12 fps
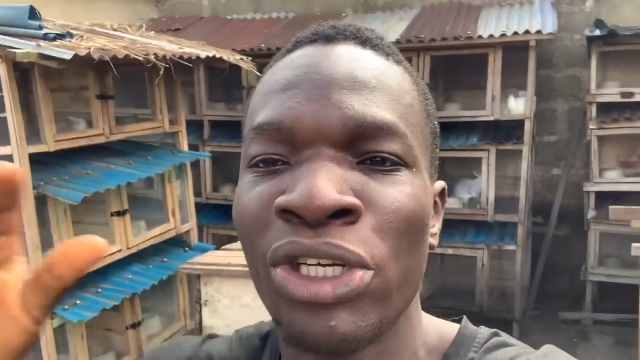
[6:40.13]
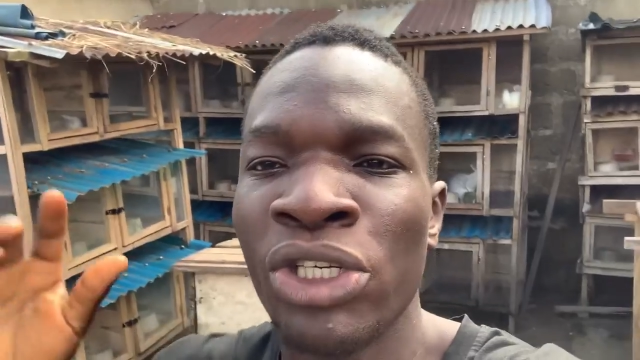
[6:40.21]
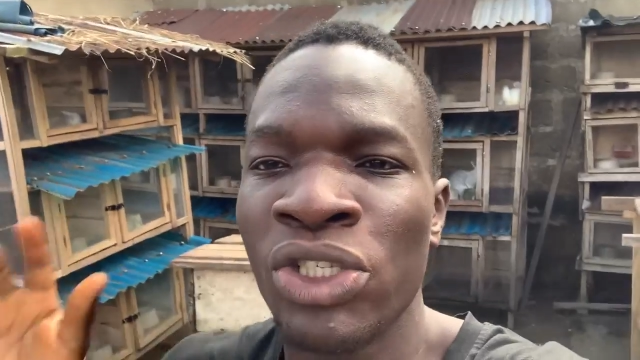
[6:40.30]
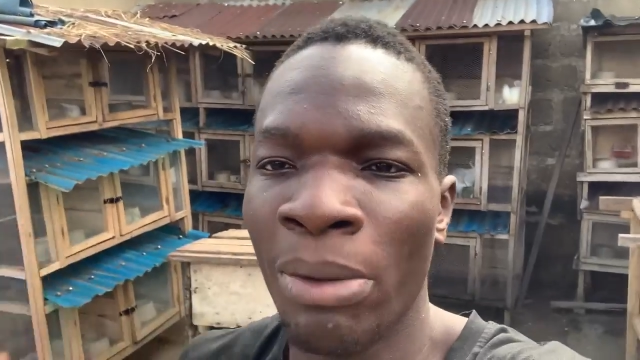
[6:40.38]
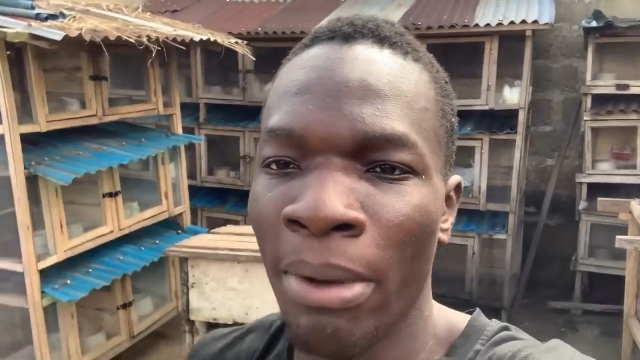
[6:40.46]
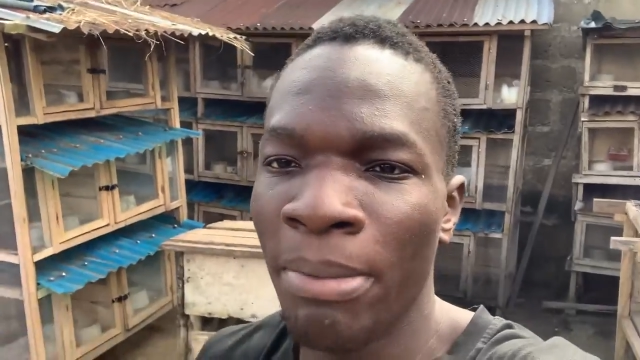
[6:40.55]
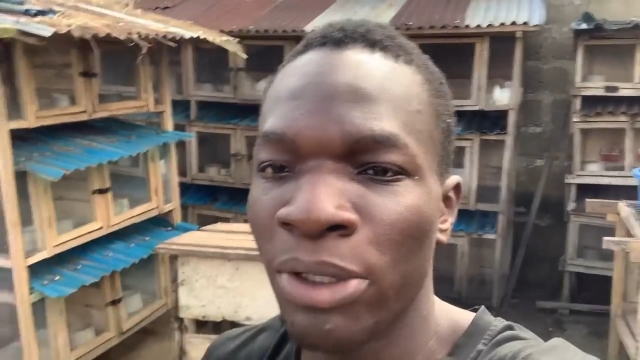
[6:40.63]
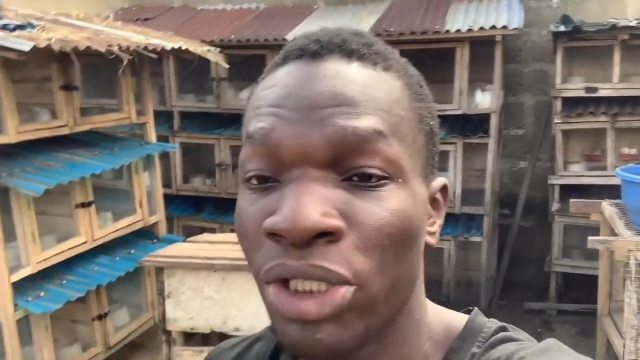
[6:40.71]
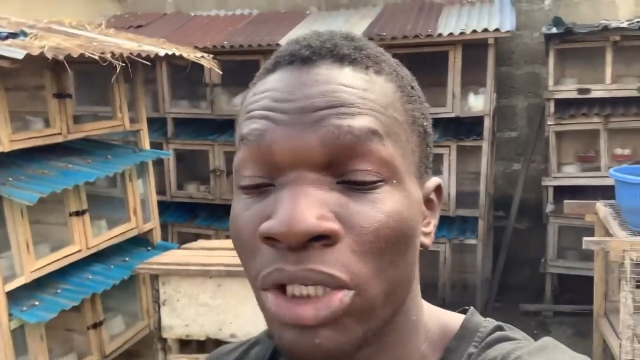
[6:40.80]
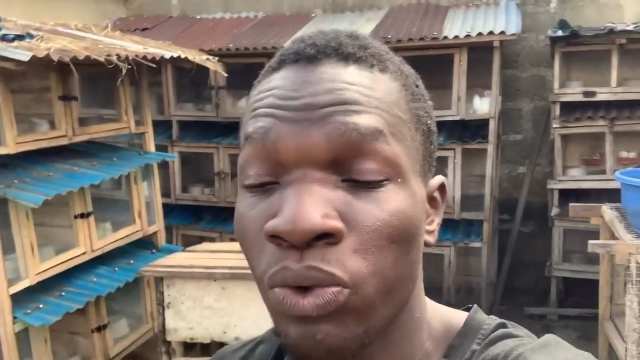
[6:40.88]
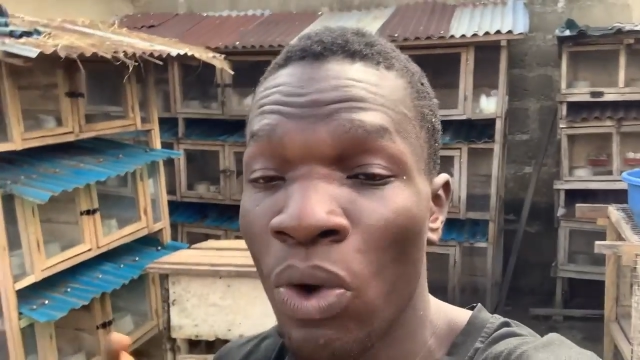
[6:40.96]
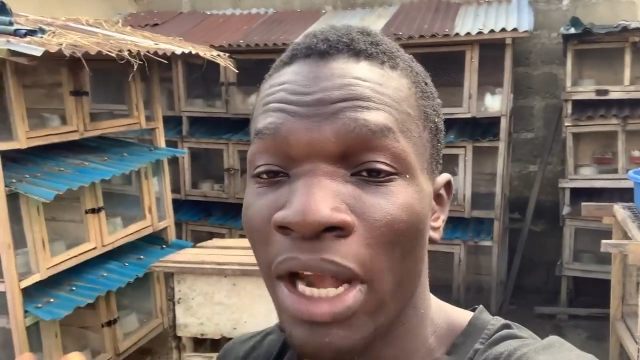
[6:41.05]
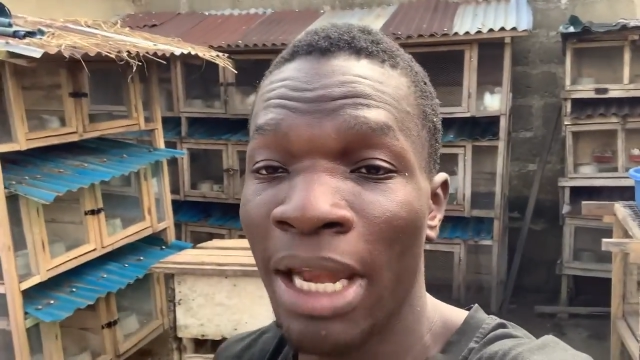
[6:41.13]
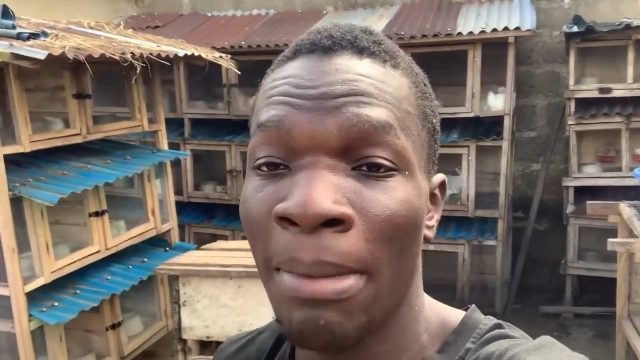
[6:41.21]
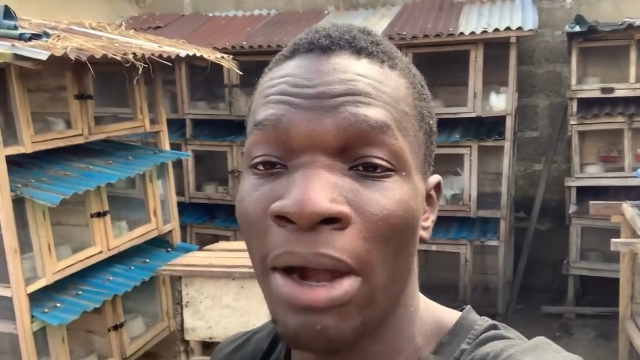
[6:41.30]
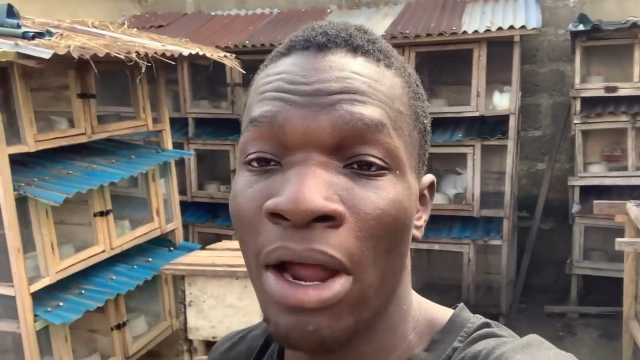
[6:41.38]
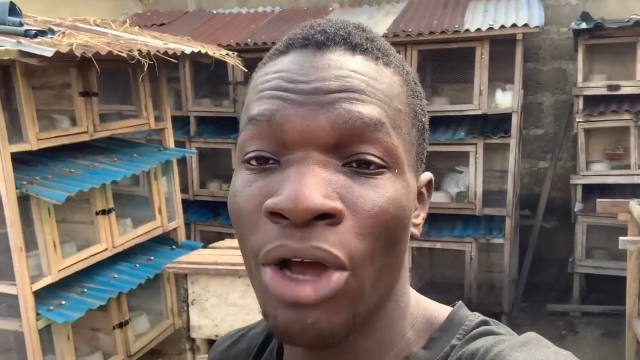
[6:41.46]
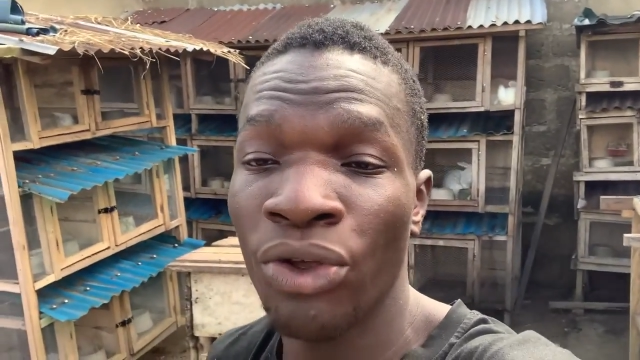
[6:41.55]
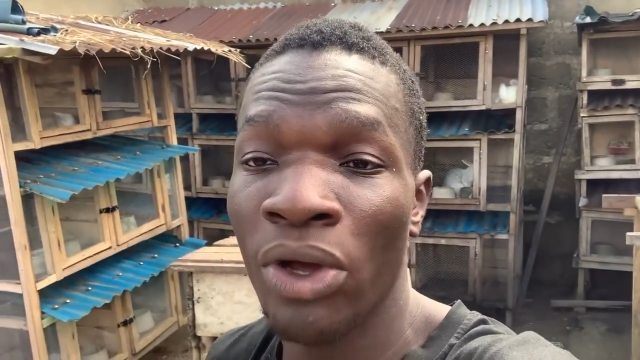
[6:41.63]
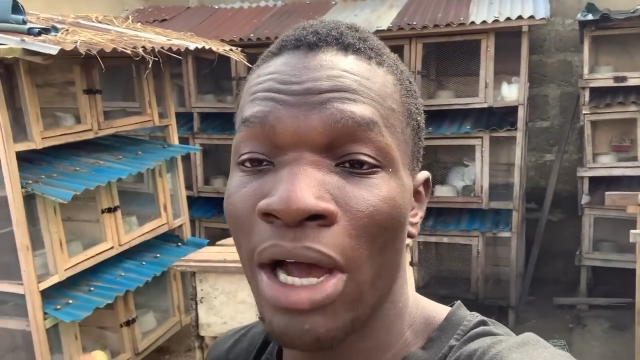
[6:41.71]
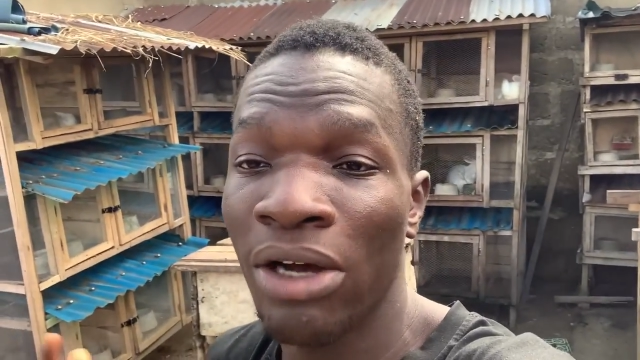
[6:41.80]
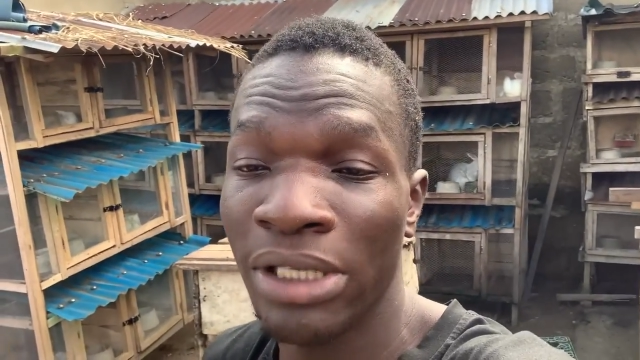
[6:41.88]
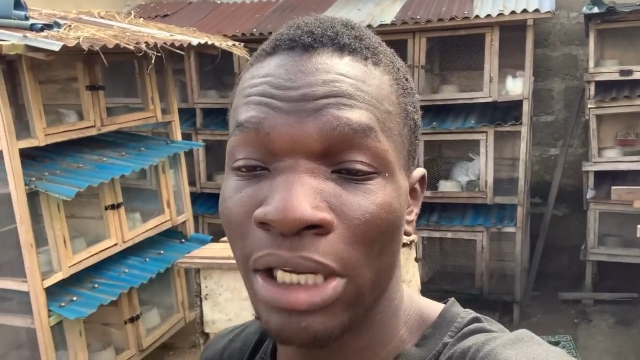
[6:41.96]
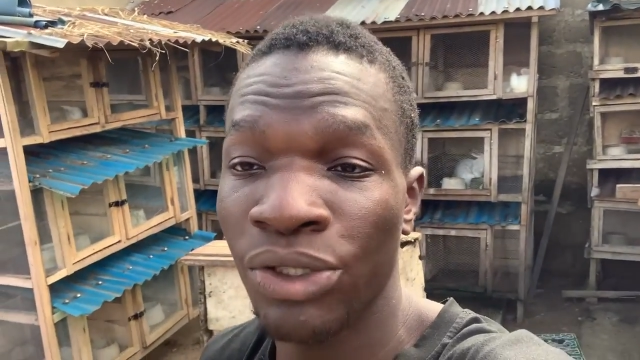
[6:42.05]
so maybe you just want them around your
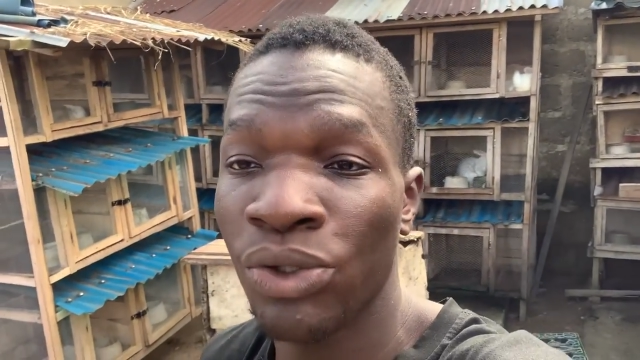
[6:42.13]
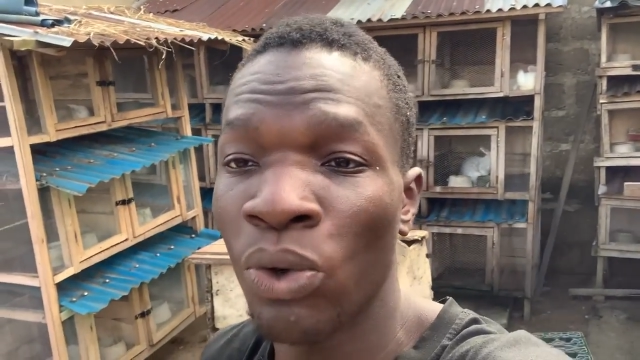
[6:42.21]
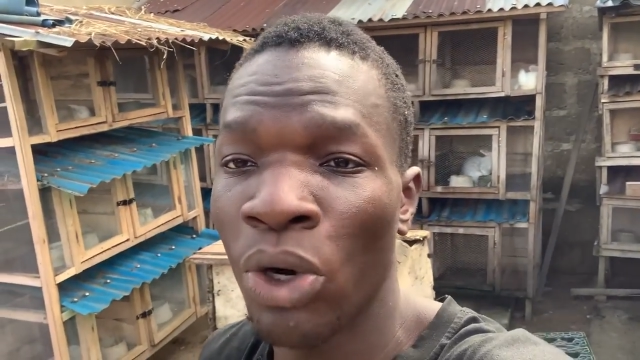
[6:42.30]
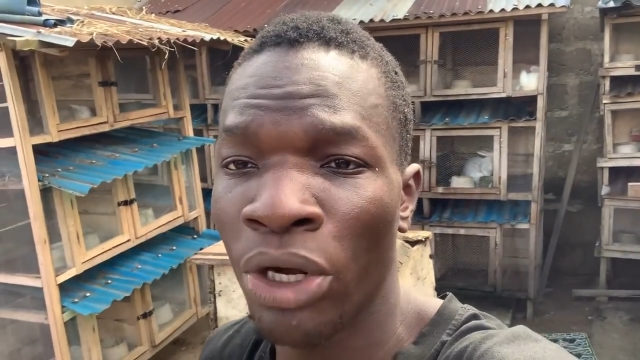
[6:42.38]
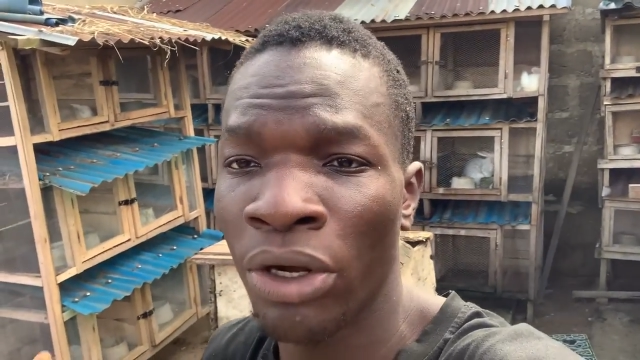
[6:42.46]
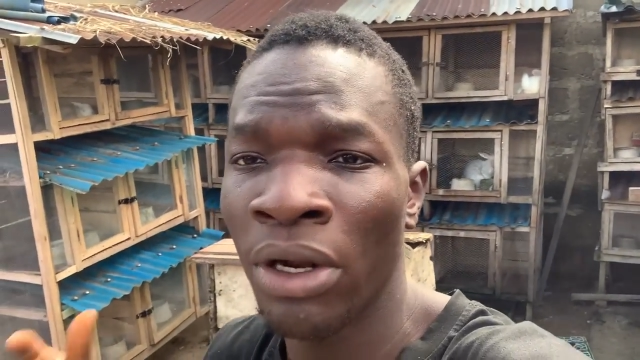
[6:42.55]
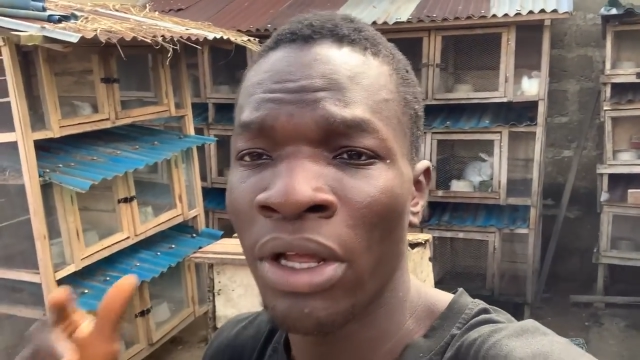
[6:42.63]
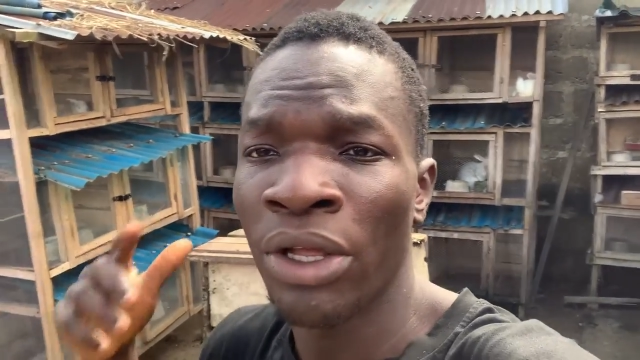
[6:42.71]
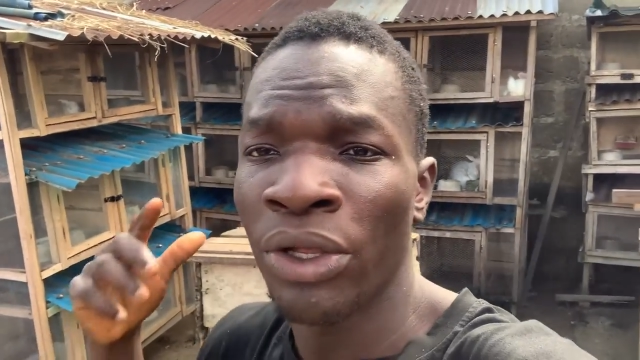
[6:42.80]
house and so on